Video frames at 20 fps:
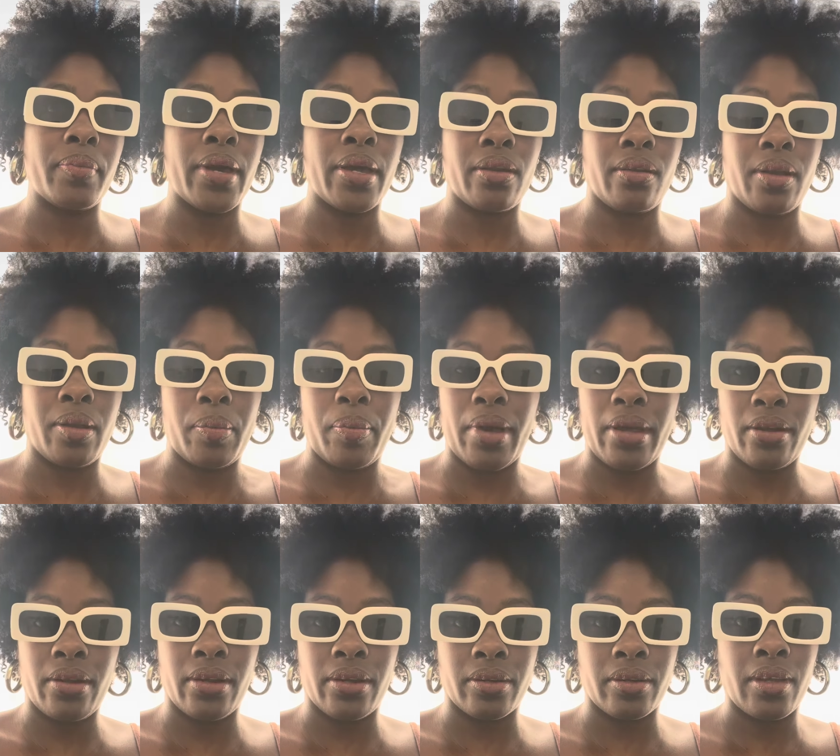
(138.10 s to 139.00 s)
better and
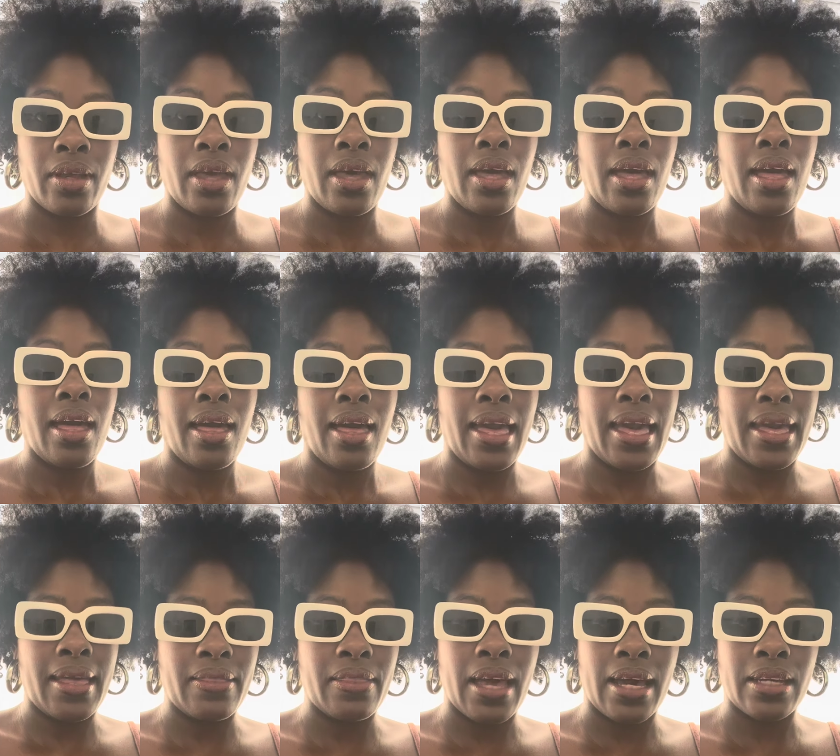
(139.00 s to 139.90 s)
better.
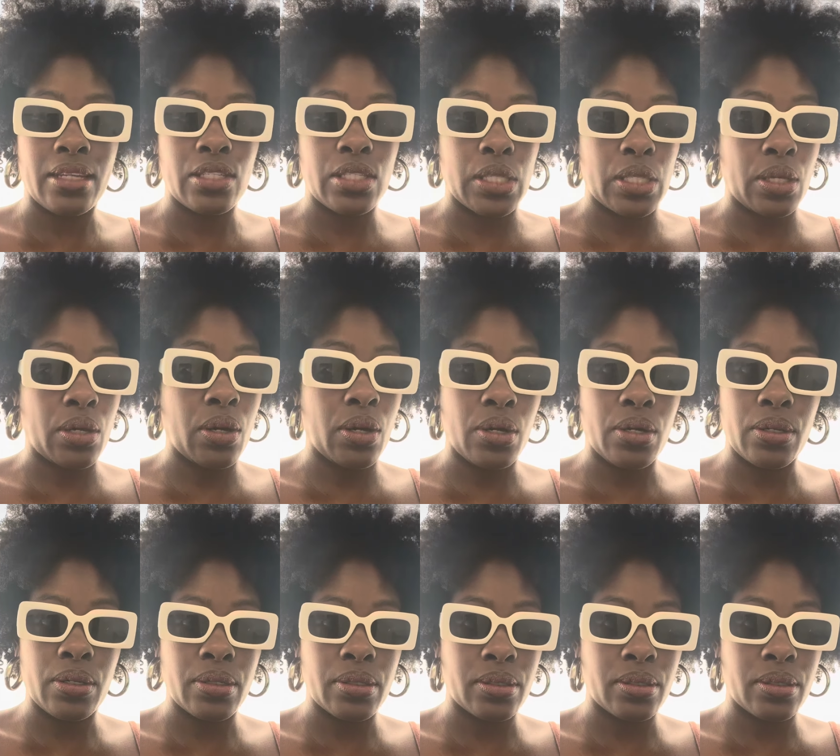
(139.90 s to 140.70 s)
And that is the goal.